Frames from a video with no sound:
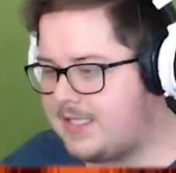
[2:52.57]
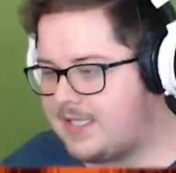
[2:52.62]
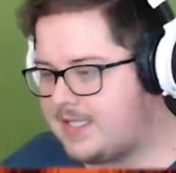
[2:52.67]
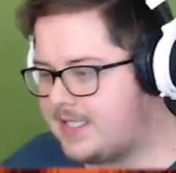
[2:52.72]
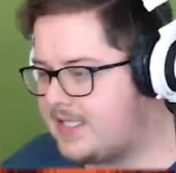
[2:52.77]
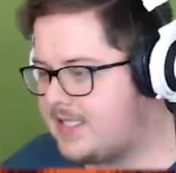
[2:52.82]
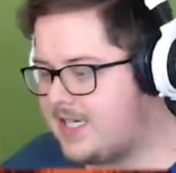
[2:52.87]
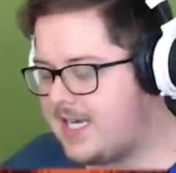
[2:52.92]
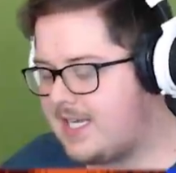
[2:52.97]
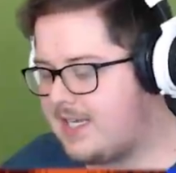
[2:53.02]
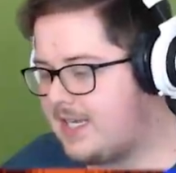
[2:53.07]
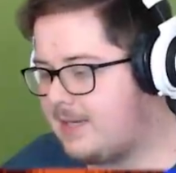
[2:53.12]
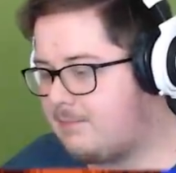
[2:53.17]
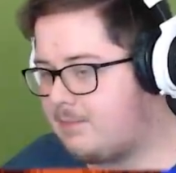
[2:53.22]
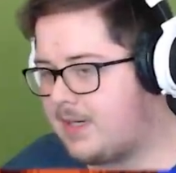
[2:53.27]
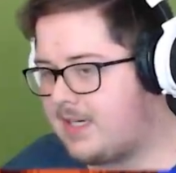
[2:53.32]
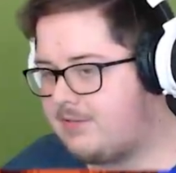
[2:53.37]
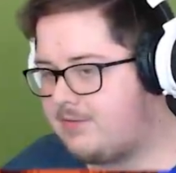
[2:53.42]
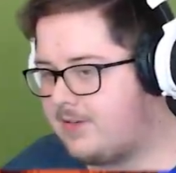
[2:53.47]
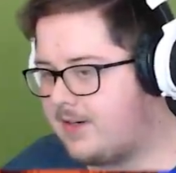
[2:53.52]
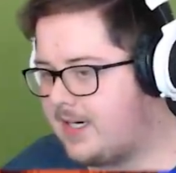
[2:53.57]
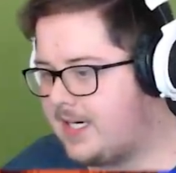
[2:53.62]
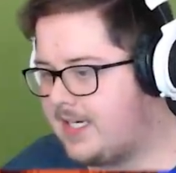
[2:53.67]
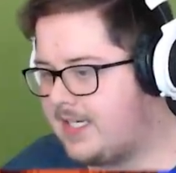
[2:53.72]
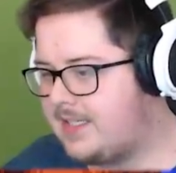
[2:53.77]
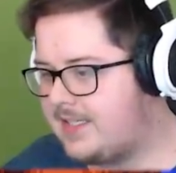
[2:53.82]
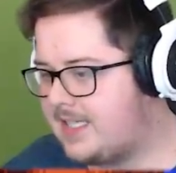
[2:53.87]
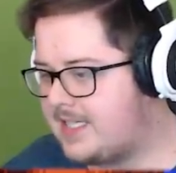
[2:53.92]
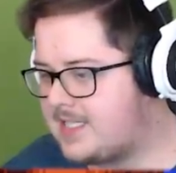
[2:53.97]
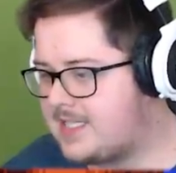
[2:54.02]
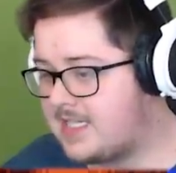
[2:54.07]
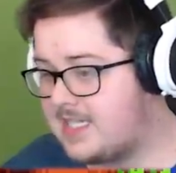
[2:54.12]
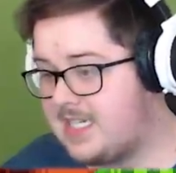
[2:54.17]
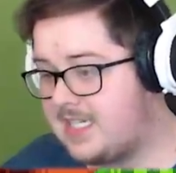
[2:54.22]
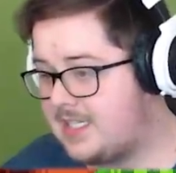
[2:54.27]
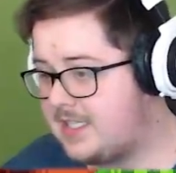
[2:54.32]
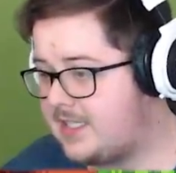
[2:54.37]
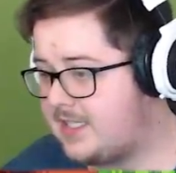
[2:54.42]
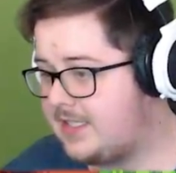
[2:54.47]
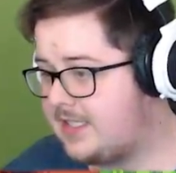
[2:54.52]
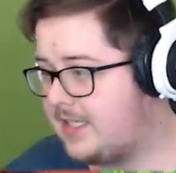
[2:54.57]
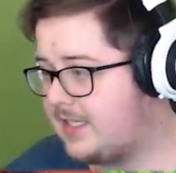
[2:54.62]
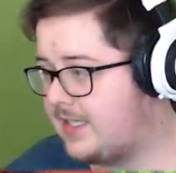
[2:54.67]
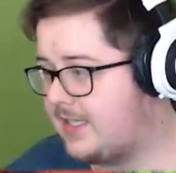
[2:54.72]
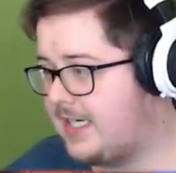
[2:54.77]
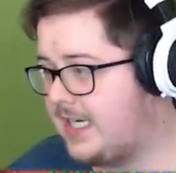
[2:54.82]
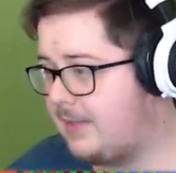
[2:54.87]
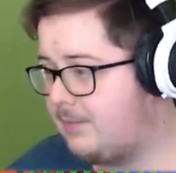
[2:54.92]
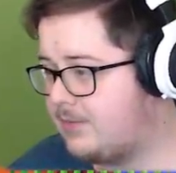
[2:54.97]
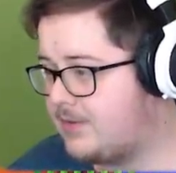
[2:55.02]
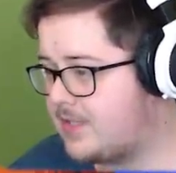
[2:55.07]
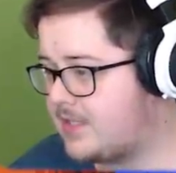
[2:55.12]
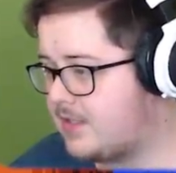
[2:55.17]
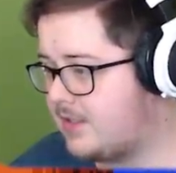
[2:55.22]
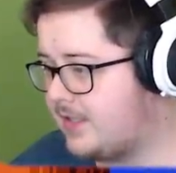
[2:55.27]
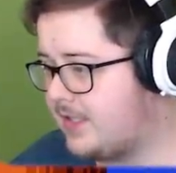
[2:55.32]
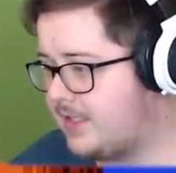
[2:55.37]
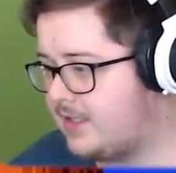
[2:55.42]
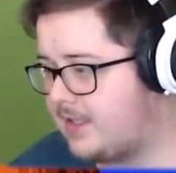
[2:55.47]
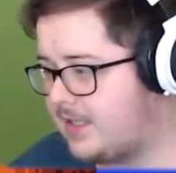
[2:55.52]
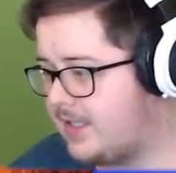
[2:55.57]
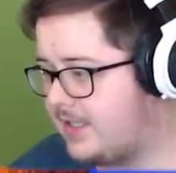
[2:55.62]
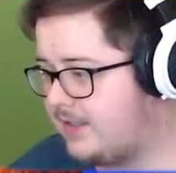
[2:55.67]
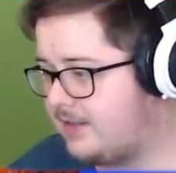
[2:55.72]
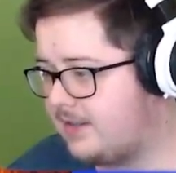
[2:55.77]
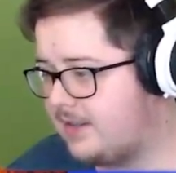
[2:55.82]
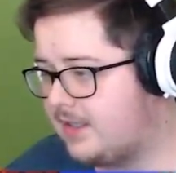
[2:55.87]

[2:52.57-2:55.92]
can get hit by fire. That's another thing that can happen, Sonic. I